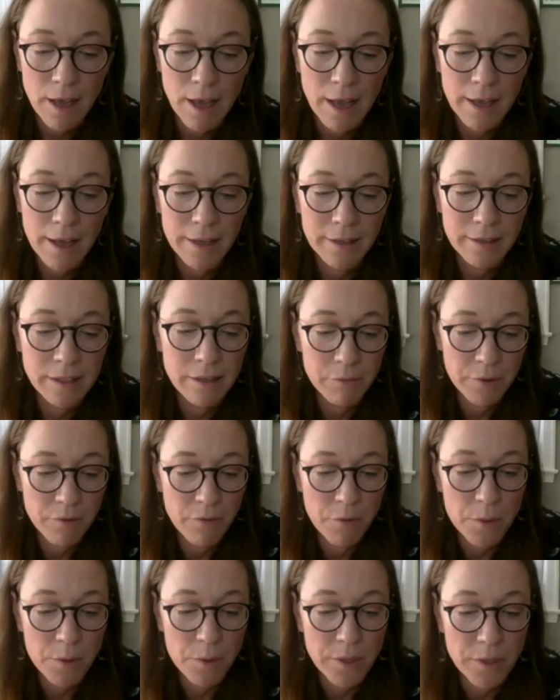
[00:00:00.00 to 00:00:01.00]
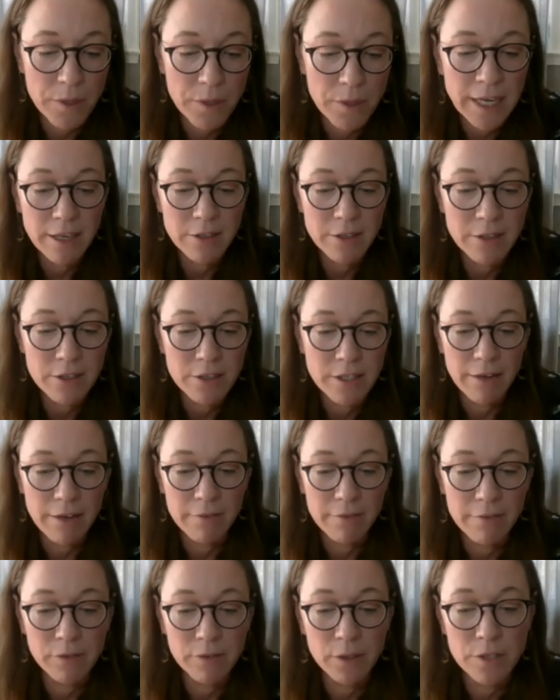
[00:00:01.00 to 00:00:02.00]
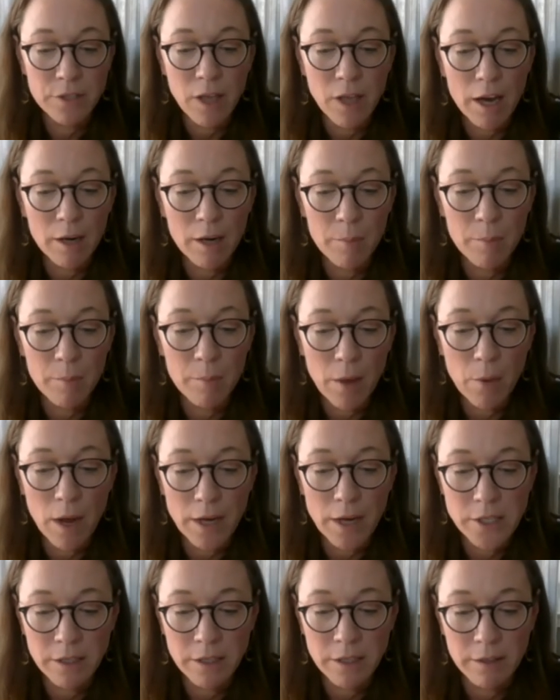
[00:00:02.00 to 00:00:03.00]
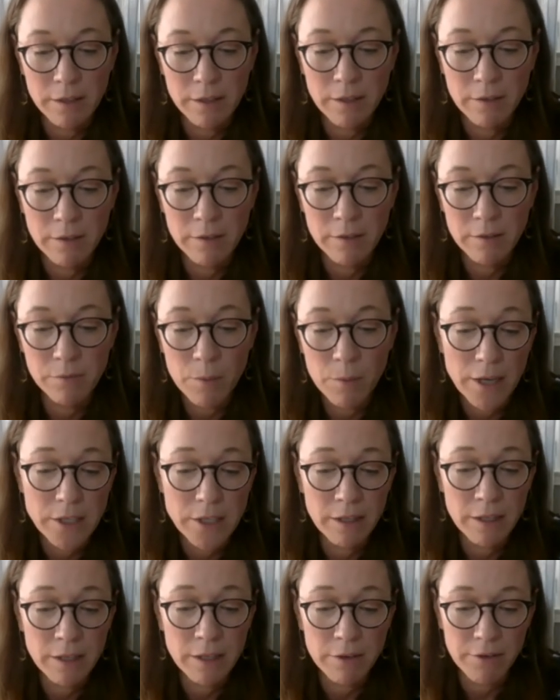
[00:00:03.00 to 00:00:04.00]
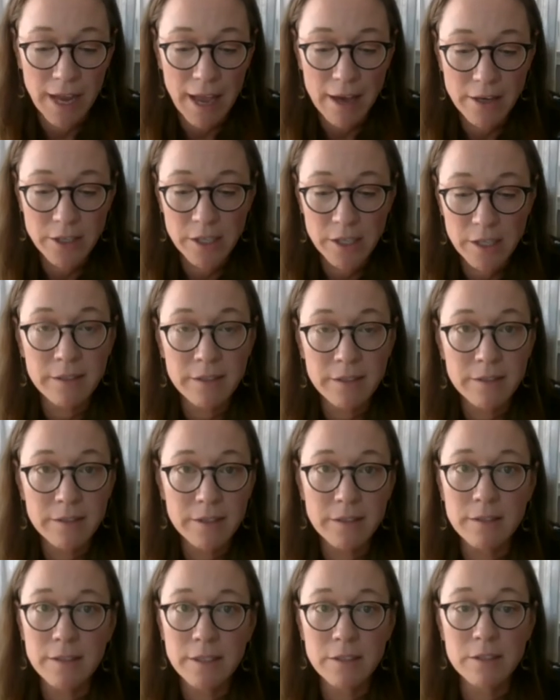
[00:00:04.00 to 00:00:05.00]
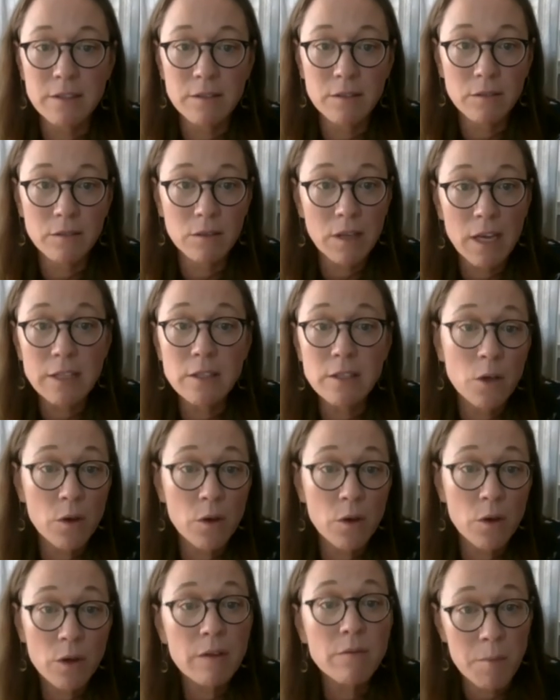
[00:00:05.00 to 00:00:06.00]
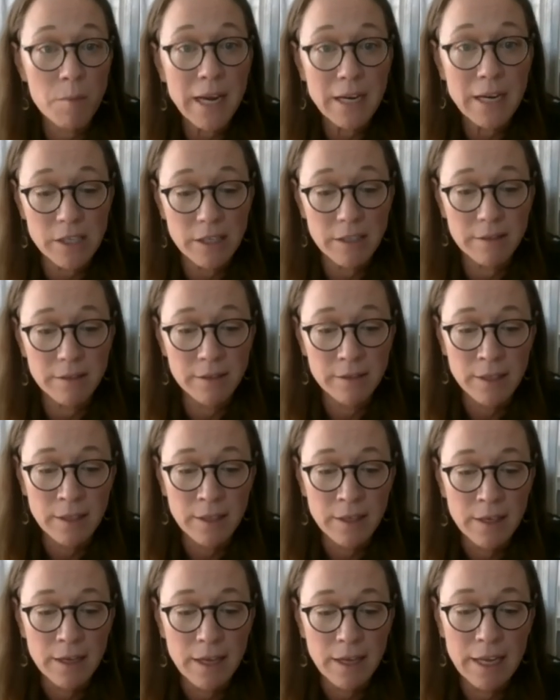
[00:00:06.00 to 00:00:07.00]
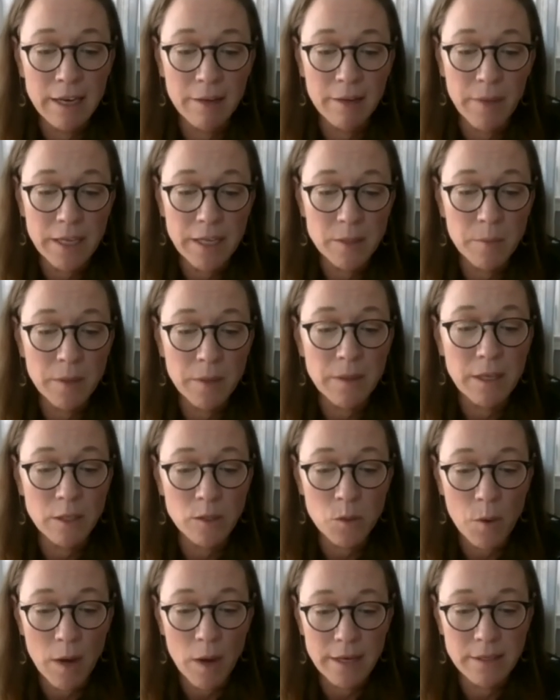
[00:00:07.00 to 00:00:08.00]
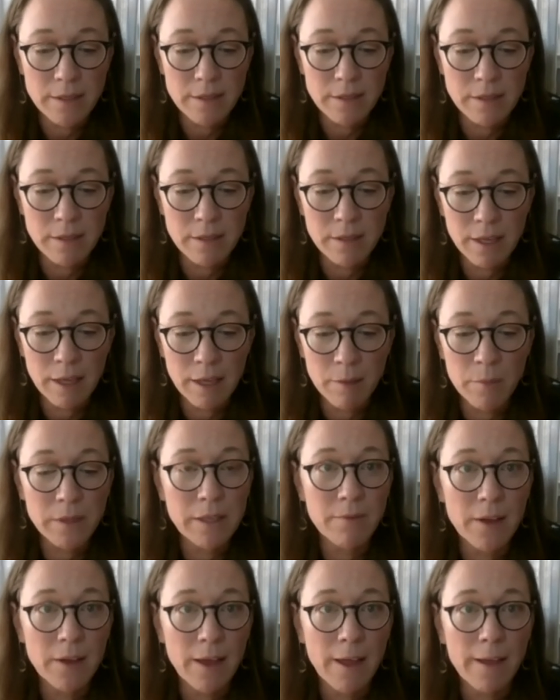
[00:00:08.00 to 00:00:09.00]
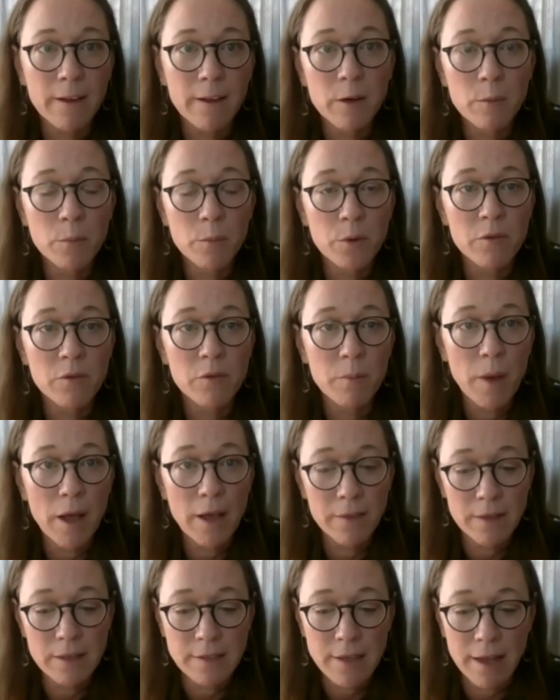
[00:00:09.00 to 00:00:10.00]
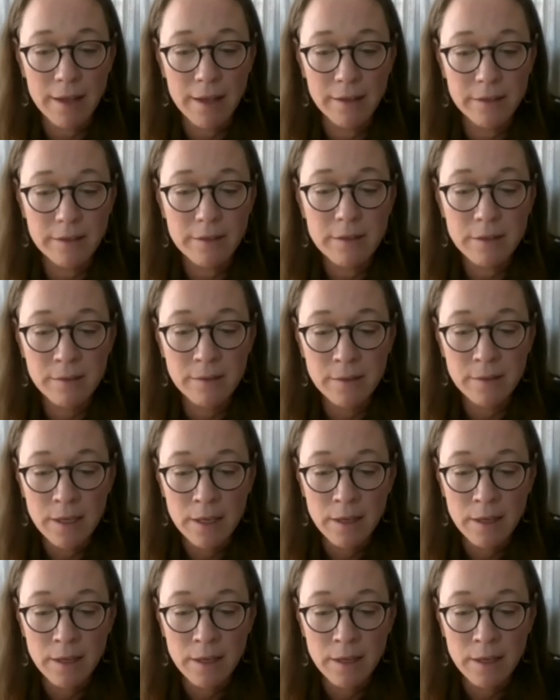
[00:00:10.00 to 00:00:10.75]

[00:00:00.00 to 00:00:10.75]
I live with four teenagers, and I've learned a lot about watching their reactions. It's good information, and it makes me think twice in believing I can improve upon the silence.